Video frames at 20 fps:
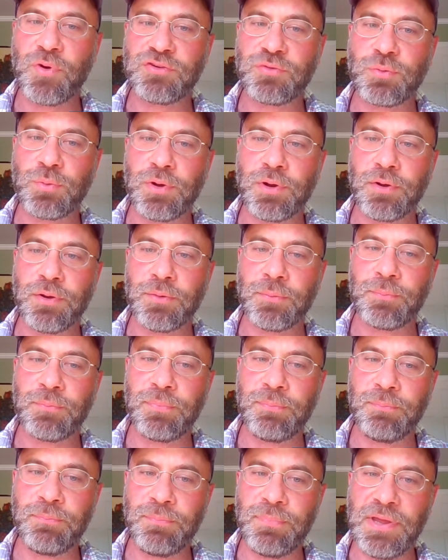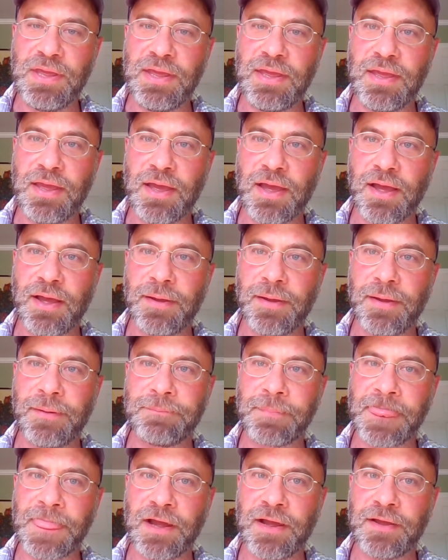which will be
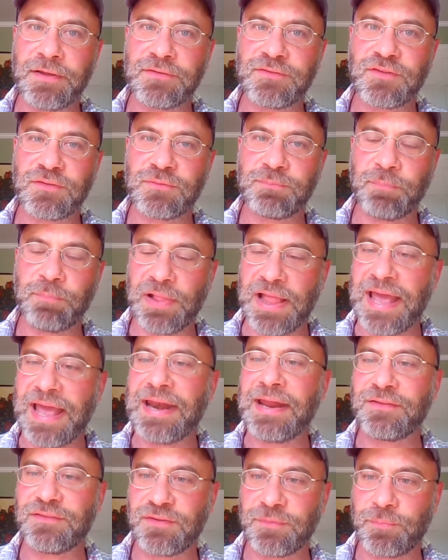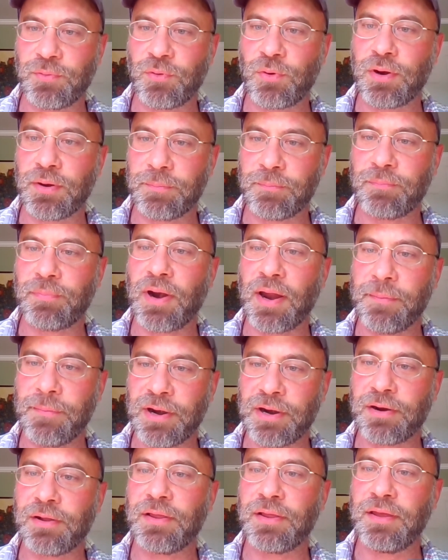planning support
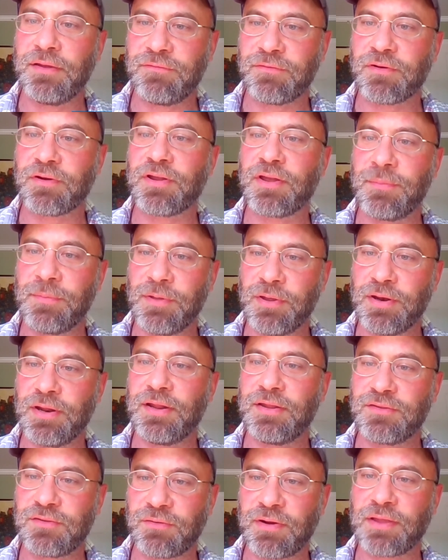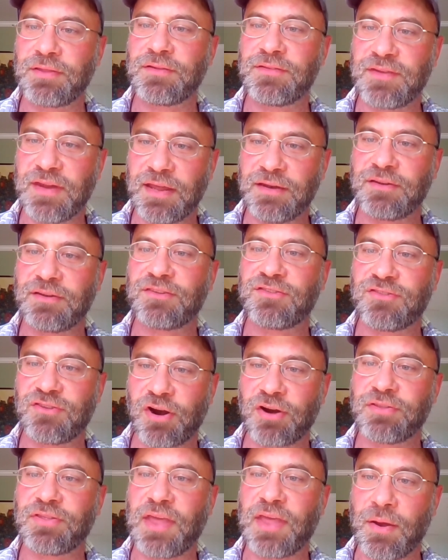primarily for communities around the state to
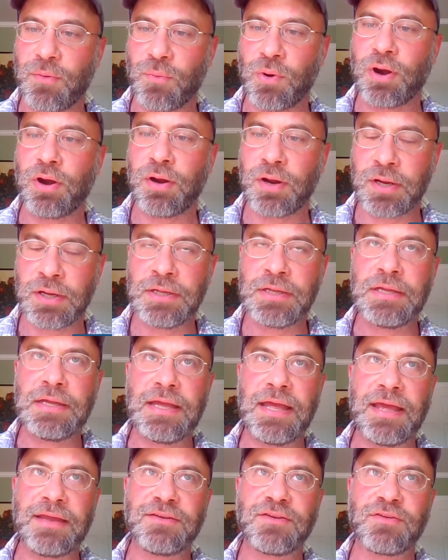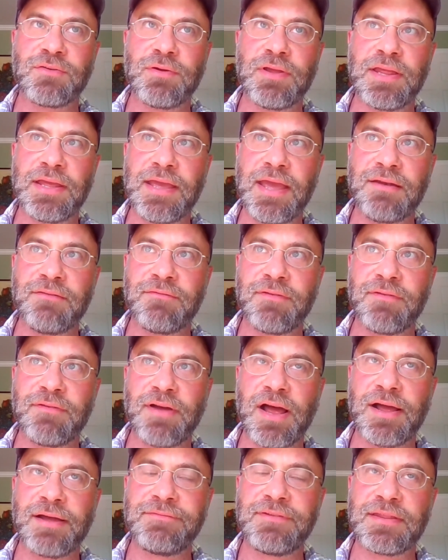start that work and to really get
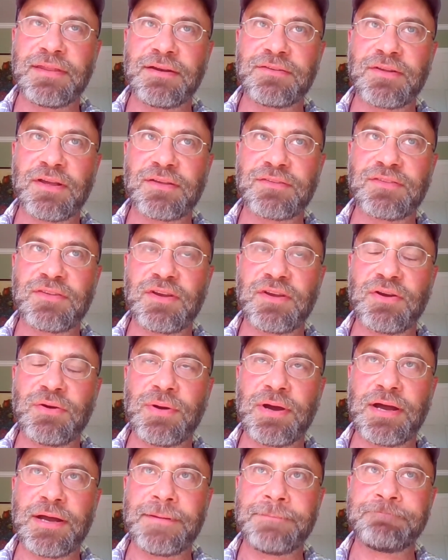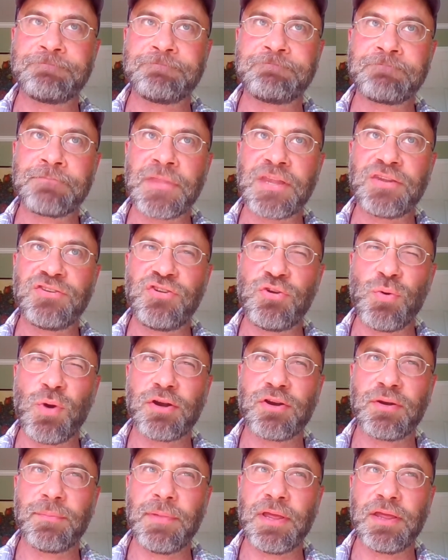involved. There's also
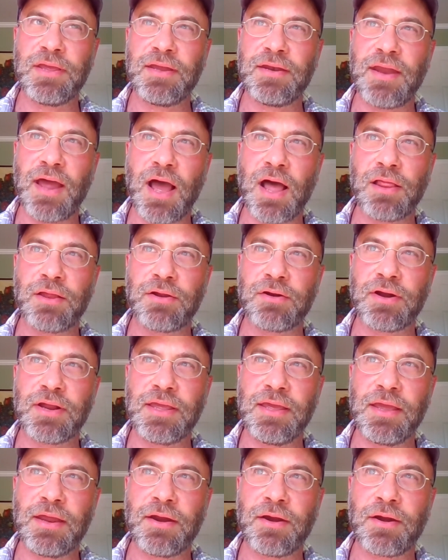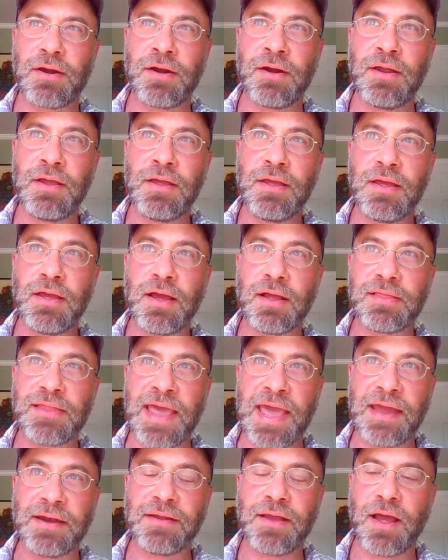$200 million a year
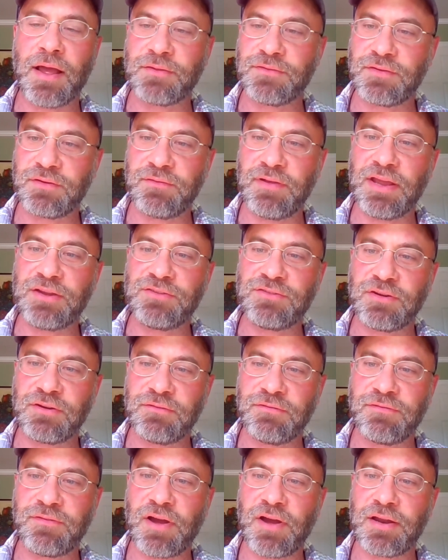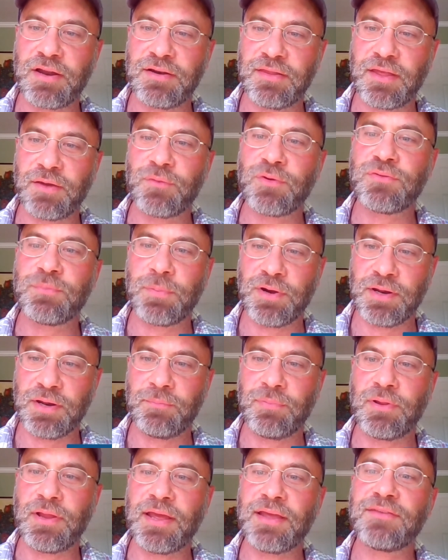land conservation fund that was put
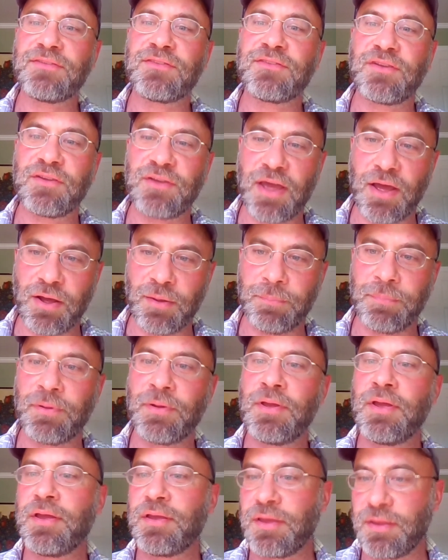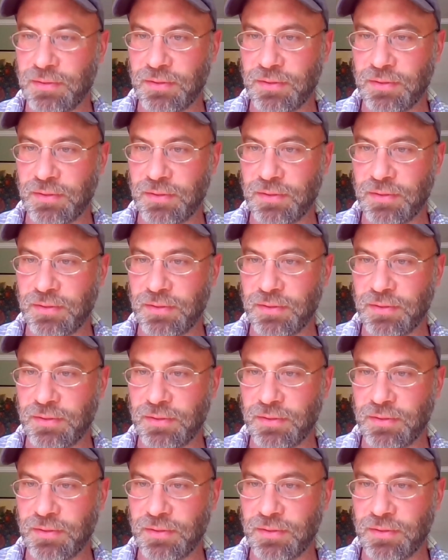in place to help